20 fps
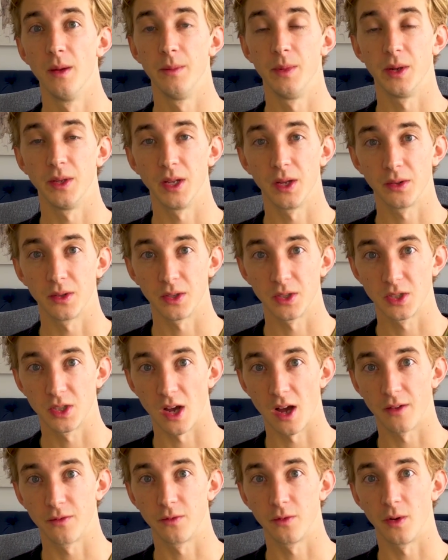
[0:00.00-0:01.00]
build out their
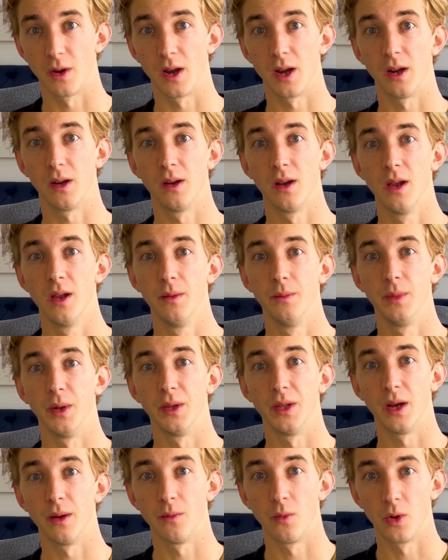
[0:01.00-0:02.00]
software, build
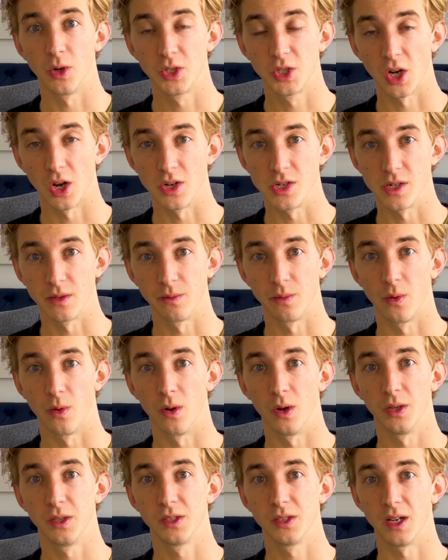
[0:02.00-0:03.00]
out more charging
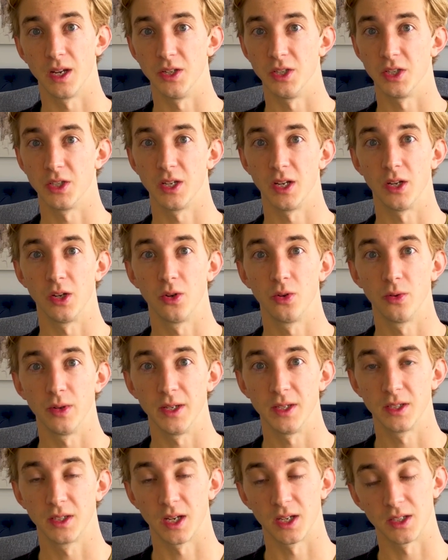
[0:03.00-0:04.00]
ports, and just
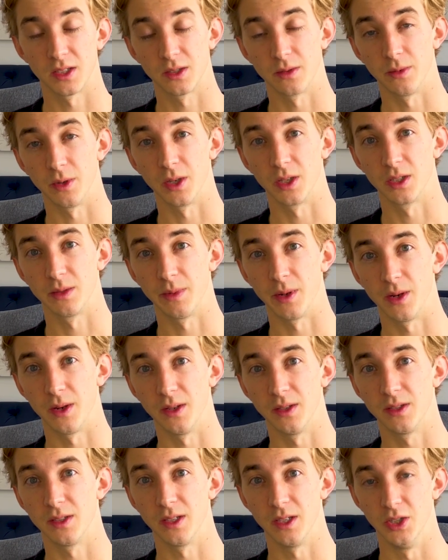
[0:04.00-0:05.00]
increase customer
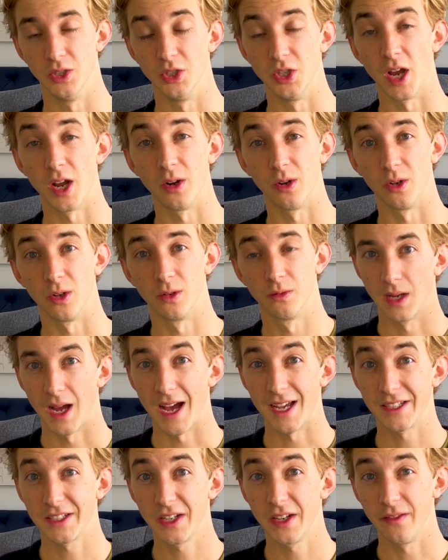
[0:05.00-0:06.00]
experience in general.
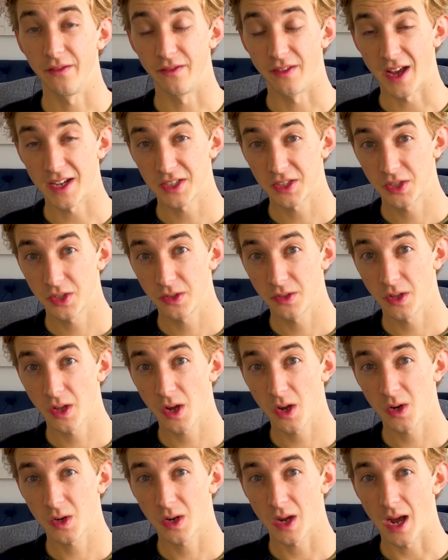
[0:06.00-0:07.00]
As an investor
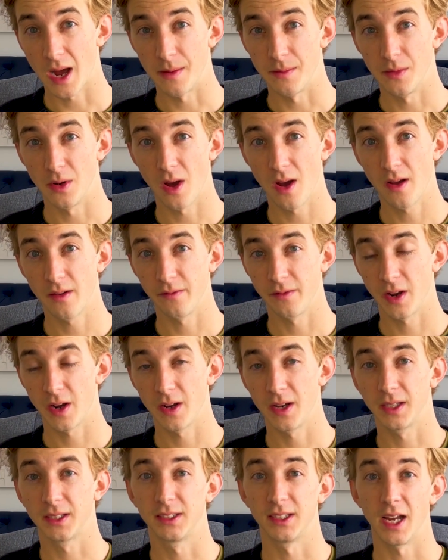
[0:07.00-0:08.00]
though, I'm not
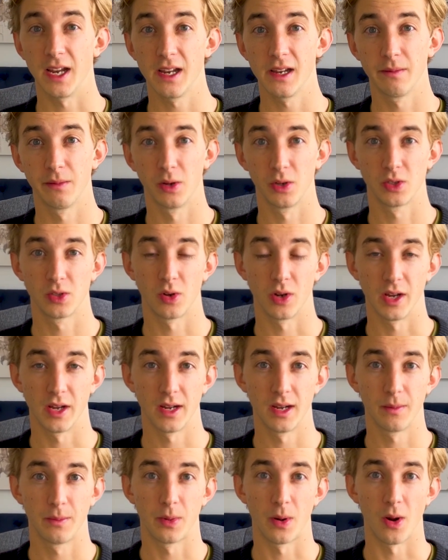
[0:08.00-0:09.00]
very excited about
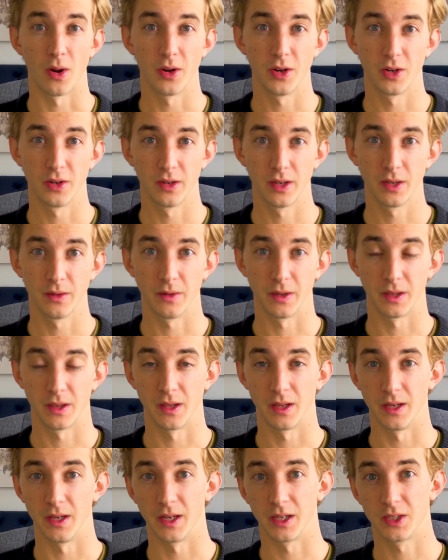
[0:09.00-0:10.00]
Toyota partnering with
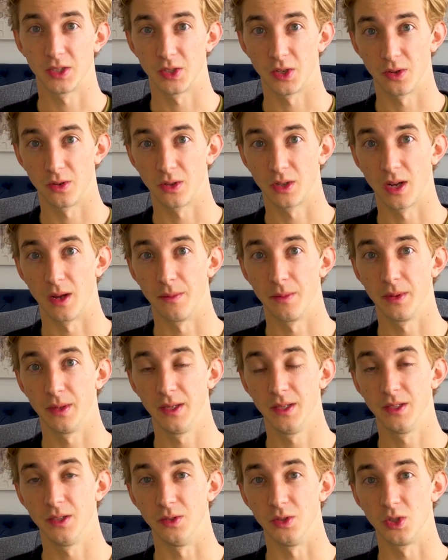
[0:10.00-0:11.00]
an external
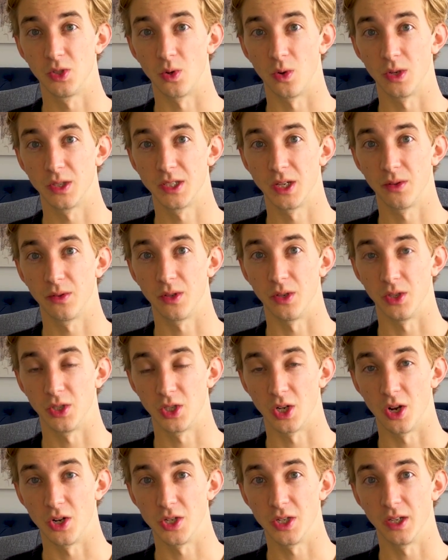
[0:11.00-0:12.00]
company to source out their
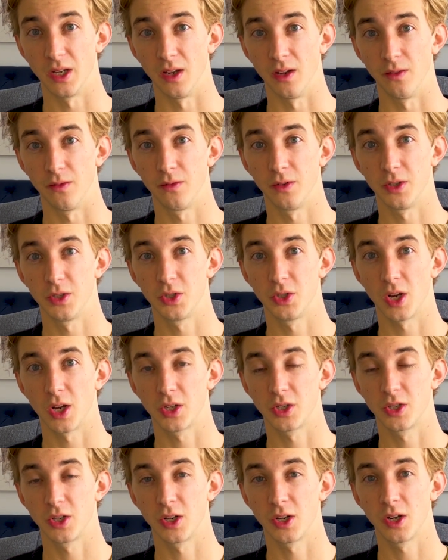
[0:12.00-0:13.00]
charging
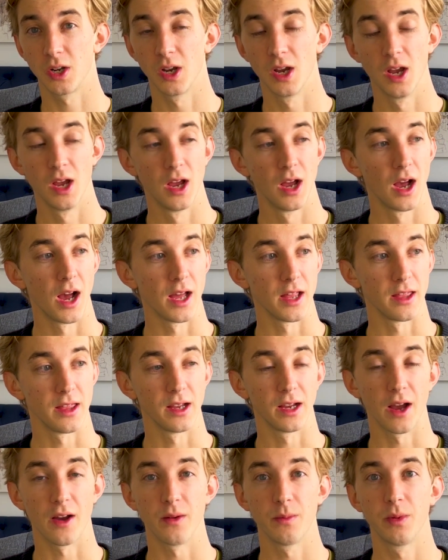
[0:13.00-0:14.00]
infrastructure. I
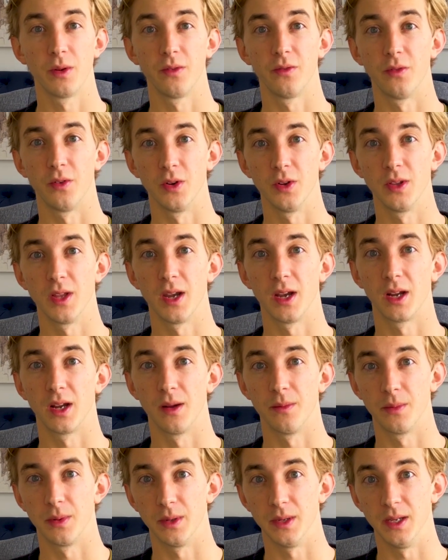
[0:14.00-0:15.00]
think I would prefer that a
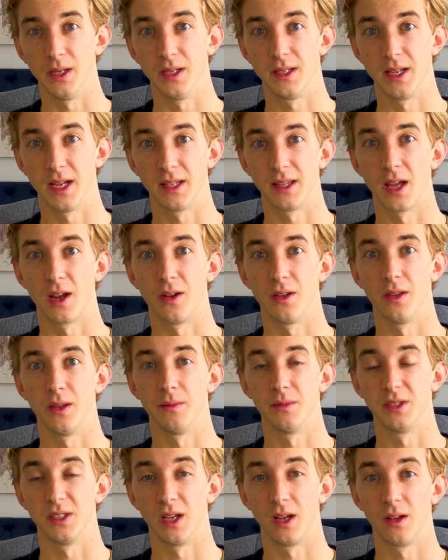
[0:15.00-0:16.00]
company take that on
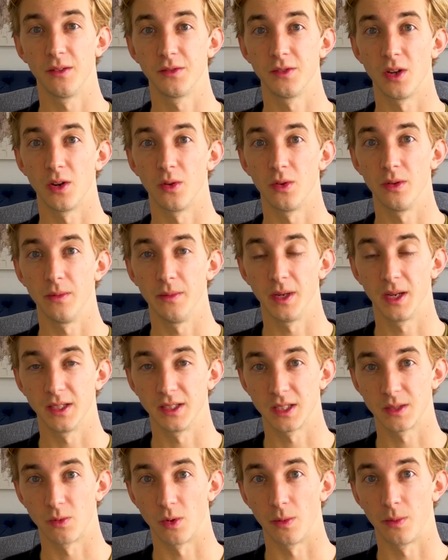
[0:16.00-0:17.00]
themselves, not only because
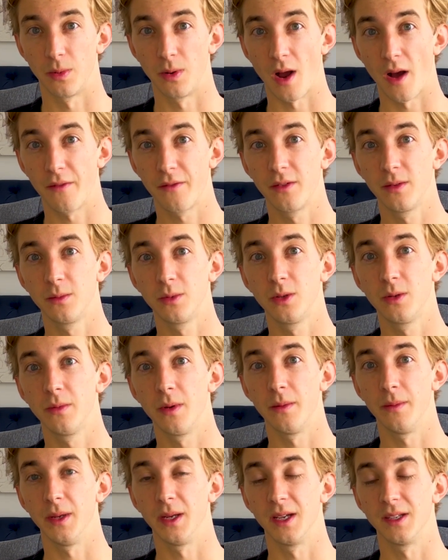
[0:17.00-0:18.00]
it's more profitable,
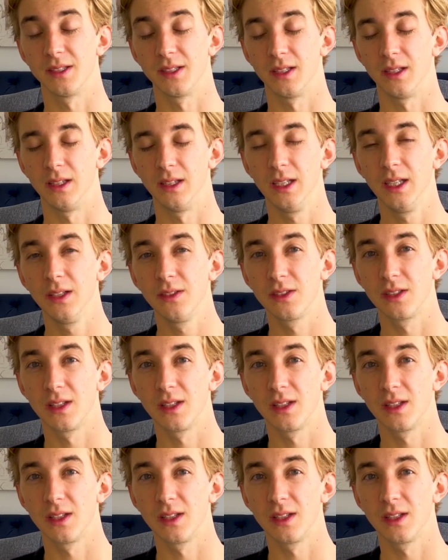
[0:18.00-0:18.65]
but because it leaves